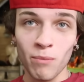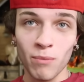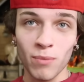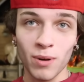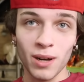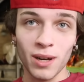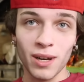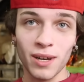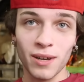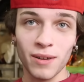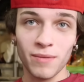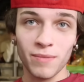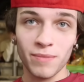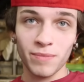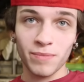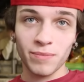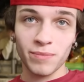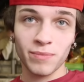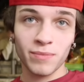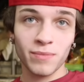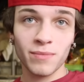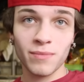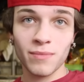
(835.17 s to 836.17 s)
but
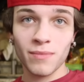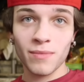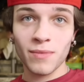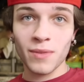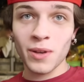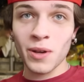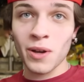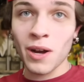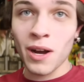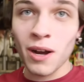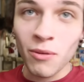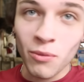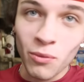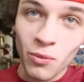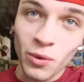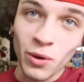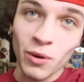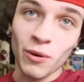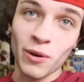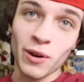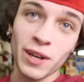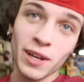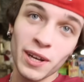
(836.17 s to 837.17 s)

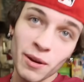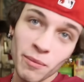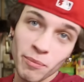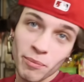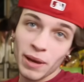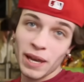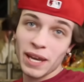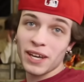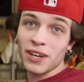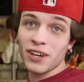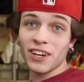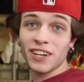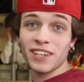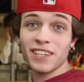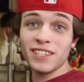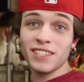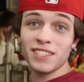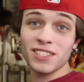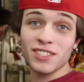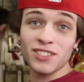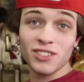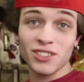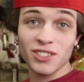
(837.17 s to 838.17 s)
we were gonna bake
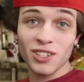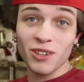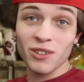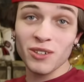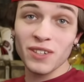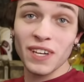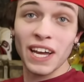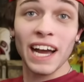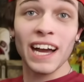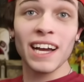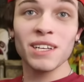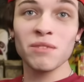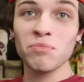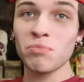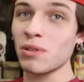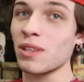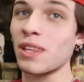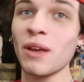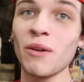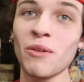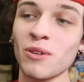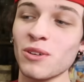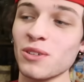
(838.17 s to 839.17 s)
cookies and show you guys,
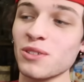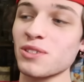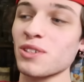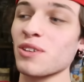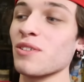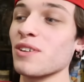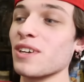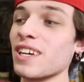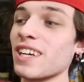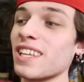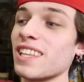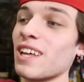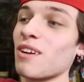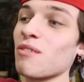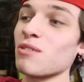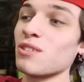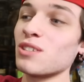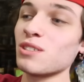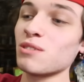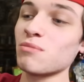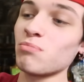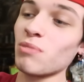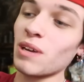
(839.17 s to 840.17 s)
but they were so good that
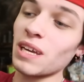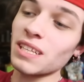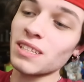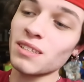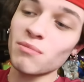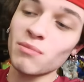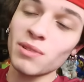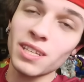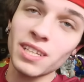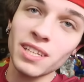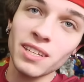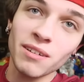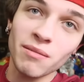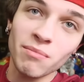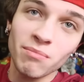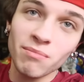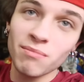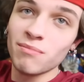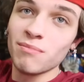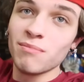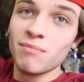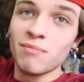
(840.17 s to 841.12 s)
we just baked them and eat them.